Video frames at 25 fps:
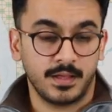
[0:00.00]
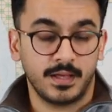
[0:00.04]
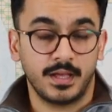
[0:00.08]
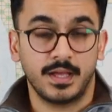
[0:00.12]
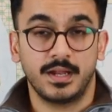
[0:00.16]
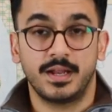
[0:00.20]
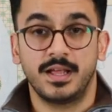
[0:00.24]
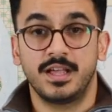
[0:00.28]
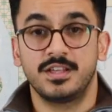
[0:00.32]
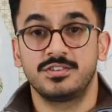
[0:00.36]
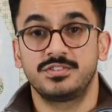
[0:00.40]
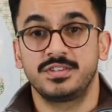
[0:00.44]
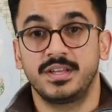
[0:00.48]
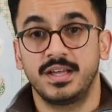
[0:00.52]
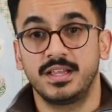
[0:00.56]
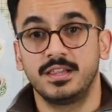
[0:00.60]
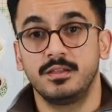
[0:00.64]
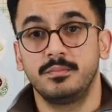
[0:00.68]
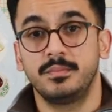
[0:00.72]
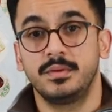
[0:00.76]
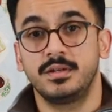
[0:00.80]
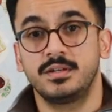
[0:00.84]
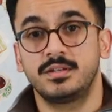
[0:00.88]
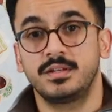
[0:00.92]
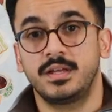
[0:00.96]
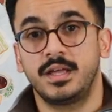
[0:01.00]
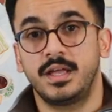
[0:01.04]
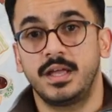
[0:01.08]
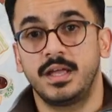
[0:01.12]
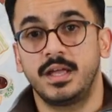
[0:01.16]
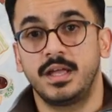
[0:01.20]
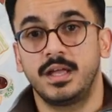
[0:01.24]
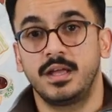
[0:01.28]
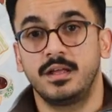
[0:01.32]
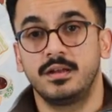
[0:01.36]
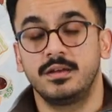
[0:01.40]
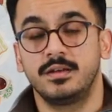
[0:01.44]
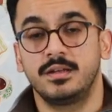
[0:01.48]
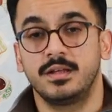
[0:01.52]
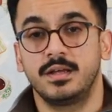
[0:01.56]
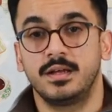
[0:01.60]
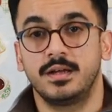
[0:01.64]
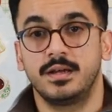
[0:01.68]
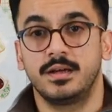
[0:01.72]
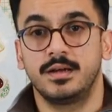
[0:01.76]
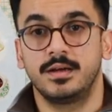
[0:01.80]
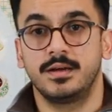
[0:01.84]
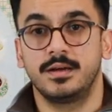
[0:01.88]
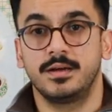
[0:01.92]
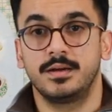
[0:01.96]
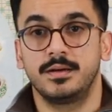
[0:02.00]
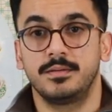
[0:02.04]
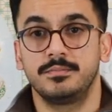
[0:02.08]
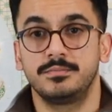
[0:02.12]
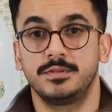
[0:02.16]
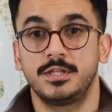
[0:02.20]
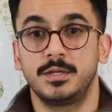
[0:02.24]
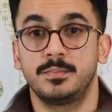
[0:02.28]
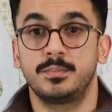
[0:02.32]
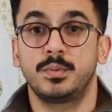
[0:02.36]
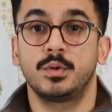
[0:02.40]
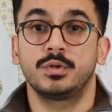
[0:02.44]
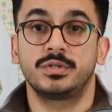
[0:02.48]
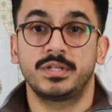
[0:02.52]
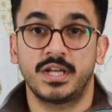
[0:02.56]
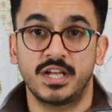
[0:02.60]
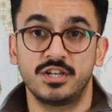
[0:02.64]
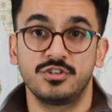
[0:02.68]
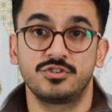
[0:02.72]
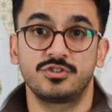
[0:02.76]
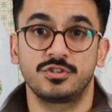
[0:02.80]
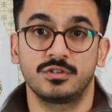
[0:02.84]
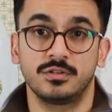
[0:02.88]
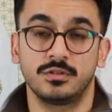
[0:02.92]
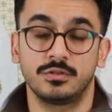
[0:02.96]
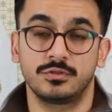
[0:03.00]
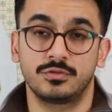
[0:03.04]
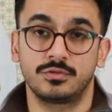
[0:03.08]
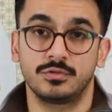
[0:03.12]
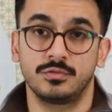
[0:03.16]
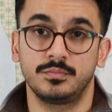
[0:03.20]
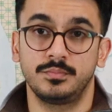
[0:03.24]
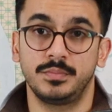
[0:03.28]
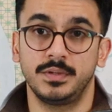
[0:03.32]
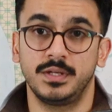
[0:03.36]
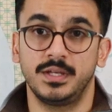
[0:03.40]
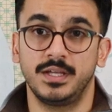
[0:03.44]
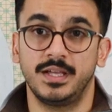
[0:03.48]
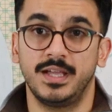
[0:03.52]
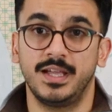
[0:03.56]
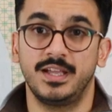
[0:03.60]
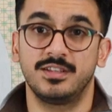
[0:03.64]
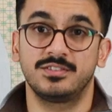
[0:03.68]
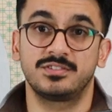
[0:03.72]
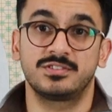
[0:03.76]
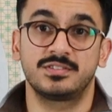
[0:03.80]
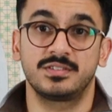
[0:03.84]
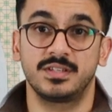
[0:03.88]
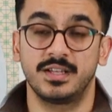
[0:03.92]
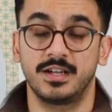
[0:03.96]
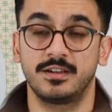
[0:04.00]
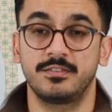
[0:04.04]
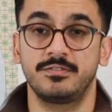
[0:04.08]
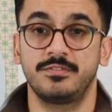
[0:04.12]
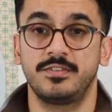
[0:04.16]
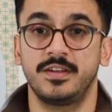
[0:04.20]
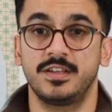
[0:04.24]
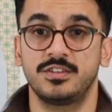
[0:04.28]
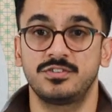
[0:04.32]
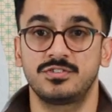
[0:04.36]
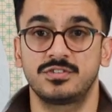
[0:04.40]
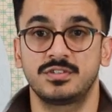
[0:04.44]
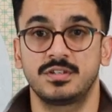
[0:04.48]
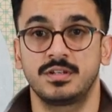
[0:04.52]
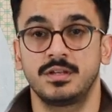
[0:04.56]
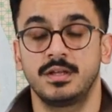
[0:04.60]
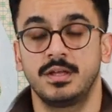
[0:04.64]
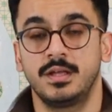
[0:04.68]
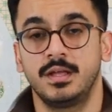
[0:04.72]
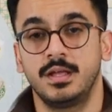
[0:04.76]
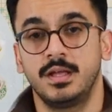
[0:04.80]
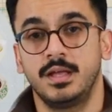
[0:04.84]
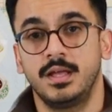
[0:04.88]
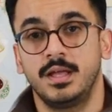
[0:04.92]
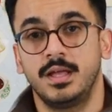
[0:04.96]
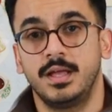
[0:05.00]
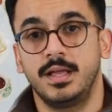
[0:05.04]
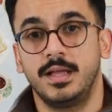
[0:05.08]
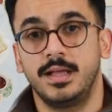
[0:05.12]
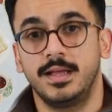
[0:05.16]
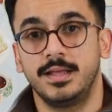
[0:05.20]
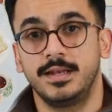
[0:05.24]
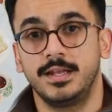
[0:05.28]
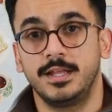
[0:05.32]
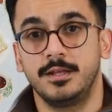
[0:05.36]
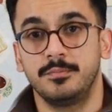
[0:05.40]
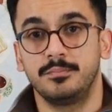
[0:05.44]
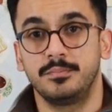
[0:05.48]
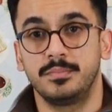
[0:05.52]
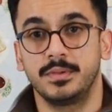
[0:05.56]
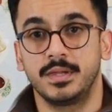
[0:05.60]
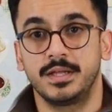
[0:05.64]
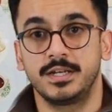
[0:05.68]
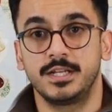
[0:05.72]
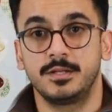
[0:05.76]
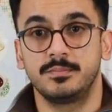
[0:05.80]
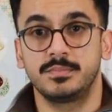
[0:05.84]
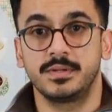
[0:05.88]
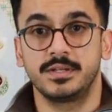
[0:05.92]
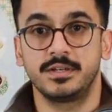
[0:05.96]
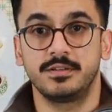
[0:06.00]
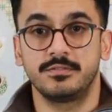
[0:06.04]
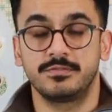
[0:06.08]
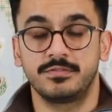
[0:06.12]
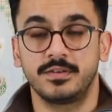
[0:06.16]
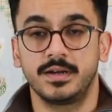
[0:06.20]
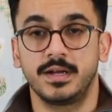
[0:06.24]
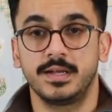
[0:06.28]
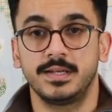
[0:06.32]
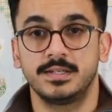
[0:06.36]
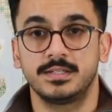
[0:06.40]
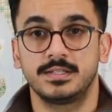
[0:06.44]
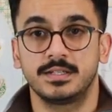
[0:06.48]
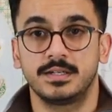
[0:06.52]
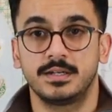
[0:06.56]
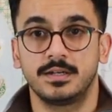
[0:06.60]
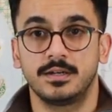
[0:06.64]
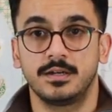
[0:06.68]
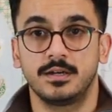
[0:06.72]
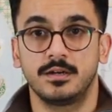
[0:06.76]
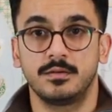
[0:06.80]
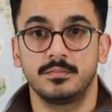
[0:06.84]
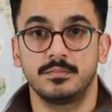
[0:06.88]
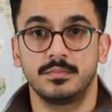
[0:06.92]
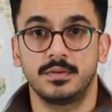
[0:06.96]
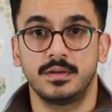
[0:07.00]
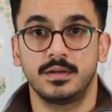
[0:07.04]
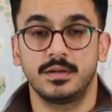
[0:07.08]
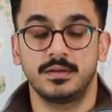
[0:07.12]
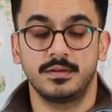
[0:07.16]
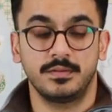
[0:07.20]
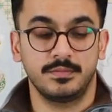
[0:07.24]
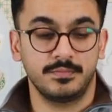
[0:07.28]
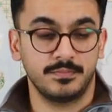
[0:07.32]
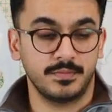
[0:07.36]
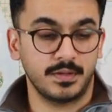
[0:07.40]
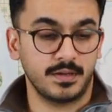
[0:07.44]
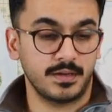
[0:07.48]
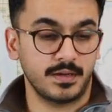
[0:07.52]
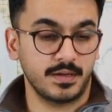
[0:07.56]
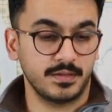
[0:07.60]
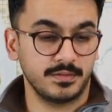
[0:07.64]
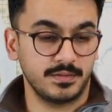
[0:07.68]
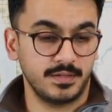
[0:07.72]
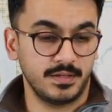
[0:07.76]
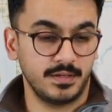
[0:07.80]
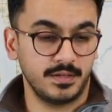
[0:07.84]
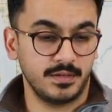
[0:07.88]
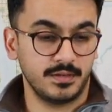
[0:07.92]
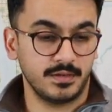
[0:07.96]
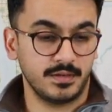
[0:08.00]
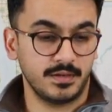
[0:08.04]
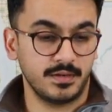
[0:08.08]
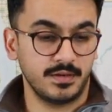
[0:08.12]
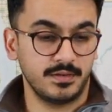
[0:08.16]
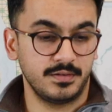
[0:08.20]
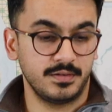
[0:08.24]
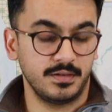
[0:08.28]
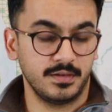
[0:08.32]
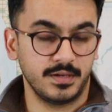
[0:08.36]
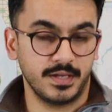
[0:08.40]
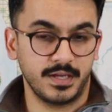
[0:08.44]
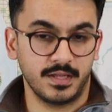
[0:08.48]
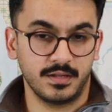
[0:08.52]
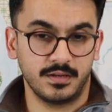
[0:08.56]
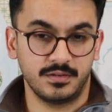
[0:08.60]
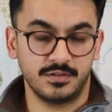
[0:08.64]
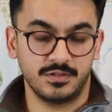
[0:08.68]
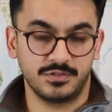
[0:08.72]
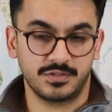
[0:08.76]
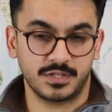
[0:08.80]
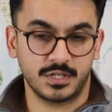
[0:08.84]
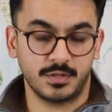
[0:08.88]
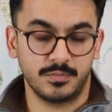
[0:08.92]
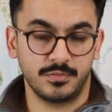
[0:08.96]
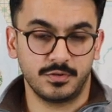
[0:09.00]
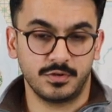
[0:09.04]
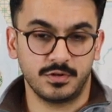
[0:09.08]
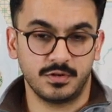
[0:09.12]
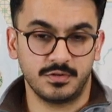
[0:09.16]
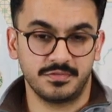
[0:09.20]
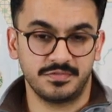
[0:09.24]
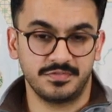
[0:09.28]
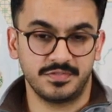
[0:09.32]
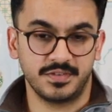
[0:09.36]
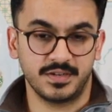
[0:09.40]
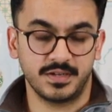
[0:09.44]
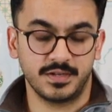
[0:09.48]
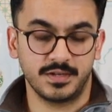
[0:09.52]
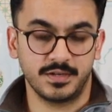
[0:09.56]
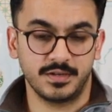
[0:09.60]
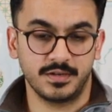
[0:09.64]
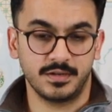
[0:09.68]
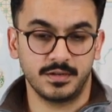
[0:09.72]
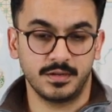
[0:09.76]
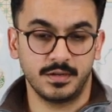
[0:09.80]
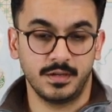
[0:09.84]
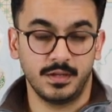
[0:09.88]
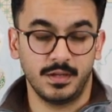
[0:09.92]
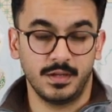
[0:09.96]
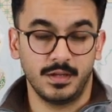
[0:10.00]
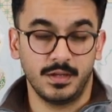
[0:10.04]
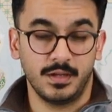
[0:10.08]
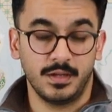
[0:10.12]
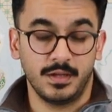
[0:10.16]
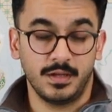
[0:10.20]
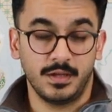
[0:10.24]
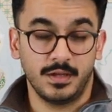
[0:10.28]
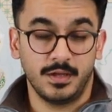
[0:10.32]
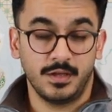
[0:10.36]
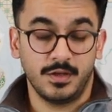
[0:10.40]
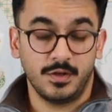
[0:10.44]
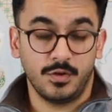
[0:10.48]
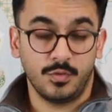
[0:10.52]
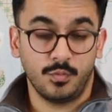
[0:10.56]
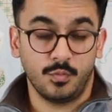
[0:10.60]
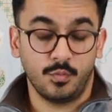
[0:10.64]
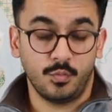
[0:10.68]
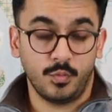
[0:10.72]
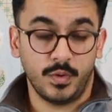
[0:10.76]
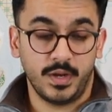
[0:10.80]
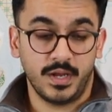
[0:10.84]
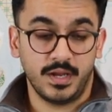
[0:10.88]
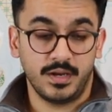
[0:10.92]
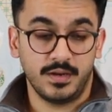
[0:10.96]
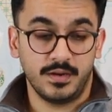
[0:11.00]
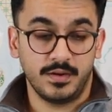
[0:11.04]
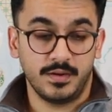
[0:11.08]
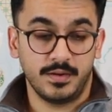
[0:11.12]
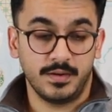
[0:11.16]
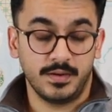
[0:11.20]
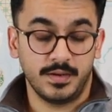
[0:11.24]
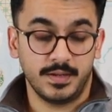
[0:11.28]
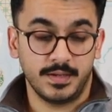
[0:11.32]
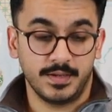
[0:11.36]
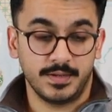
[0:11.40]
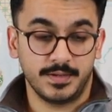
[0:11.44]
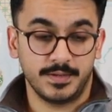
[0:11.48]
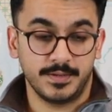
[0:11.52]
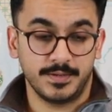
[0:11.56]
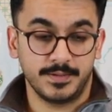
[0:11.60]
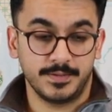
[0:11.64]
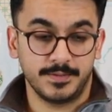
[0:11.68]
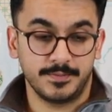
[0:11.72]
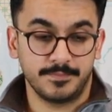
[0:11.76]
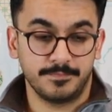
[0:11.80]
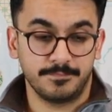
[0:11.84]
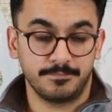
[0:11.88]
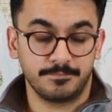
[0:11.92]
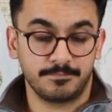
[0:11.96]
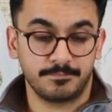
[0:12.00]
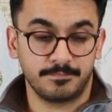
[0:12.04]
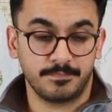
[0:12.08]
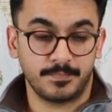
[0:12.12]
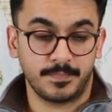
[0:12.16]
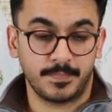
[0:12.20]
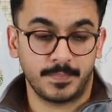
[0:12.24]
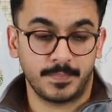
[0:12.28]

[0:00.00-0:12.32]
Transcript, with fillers: It has the element and um, the potential to be a slugfest and a bloody, bloody fight. Um, I think Arnold Allen is coming off a uh, win um,